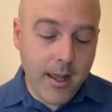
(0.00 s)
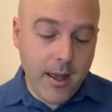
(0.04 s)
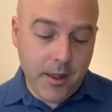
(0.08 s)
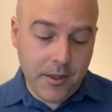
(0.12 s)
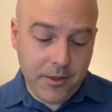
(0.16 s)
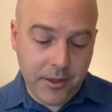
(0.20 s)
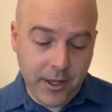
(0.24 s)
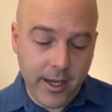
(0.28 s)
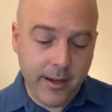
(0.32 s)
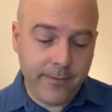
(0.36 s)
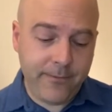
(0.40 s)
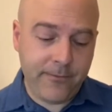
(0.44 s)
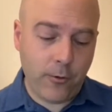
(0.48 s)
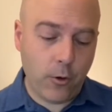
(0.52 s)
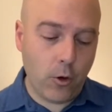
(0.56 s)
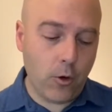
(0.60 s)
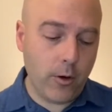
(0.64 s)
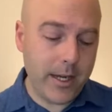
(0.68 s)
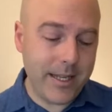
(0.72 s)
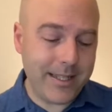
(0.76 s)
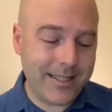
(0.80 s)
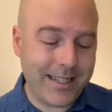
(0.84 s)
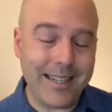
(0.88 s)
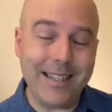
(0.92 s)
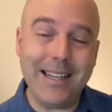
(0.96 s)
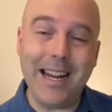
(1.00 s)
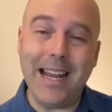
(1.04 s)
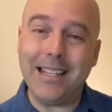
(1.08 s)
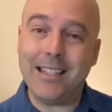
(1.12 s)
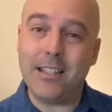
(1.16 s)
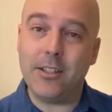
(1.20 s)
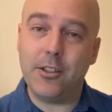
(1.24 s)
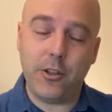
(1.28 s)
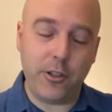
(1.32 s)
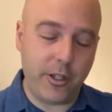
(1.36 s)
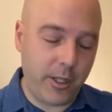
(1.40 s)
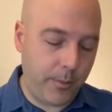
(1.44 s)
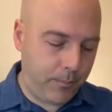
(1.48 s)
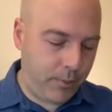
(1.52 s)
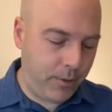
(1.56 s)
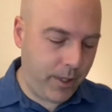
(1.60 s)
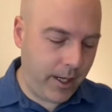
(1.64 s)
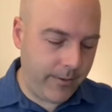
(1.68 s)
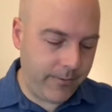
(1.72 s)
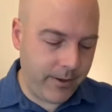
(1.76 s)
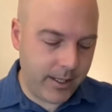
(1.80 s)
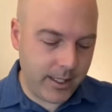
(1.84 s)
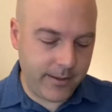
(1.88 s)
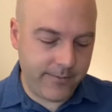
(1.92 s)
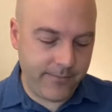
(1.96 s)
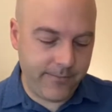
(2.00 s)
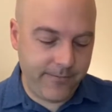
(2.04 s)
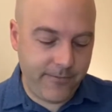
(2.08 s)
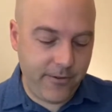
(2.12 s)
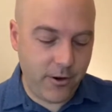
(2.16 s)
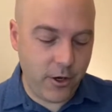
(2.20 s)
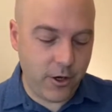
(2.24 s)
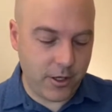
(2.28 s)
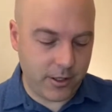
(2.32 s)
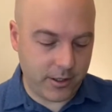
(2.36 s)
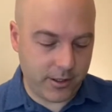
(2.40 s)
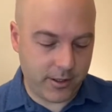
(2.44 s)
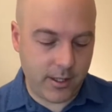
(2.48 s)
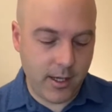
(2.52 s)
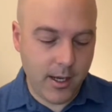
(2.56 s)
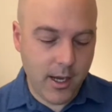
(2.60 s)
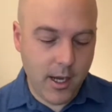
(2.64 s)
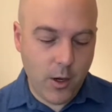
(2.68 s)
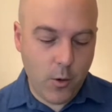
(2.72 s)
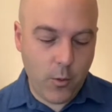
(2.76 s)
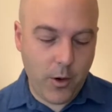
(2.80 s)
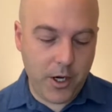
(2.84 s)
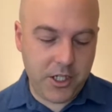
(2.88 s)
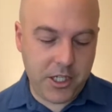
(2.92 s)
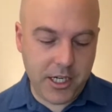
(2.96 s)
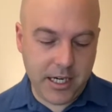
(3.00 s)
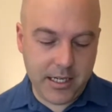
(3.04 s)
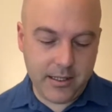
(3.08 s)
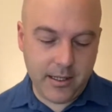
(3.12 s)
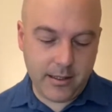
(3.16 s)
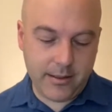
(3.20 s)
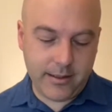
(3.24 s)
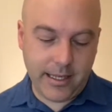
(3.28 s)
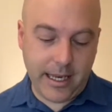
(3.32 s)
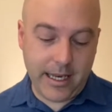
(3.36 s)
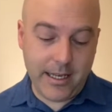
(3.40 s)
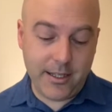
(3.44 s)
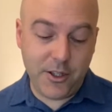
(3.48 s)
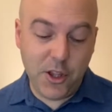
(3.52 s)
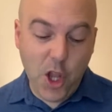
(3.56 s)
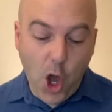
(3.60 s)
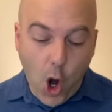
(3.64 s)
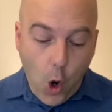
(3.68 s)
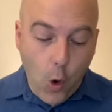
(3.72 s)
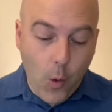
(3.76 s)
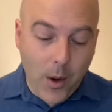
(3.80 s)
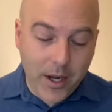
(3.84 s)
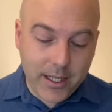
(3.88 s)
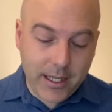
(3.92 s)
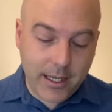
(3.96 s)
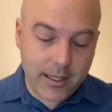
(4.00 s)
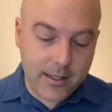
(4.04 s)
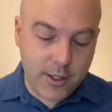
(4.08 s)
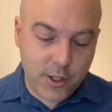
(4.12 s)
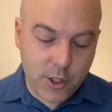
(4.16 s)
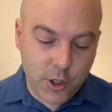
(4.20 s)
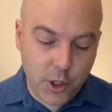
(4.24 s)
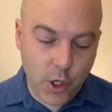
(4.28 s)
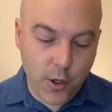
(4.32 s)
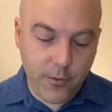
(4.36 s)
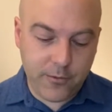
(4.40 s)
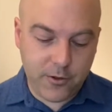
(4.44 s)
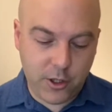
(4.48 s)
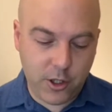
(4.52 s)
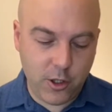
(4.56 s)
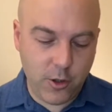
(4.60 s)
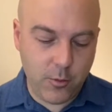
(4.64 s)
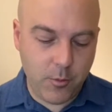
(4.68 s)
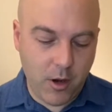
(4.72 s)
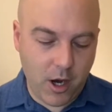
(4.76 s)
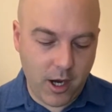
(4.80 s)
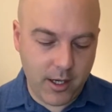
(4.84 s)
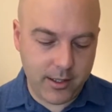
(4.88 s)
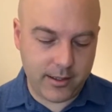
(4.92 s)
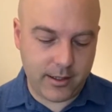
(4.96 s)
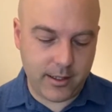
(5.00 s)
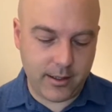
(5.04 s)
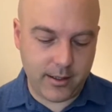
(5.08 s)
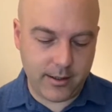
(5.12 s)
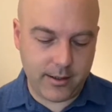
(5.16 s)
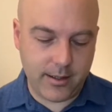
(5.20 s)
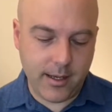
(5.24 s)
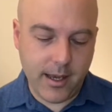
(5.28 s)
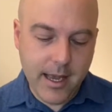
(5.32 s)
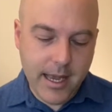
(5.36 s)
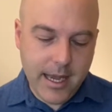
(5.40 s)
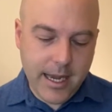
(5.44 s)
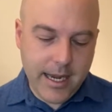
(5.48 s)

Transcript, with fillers: therefore is connected to the previous verse where Jesus says, No one can serve two masters.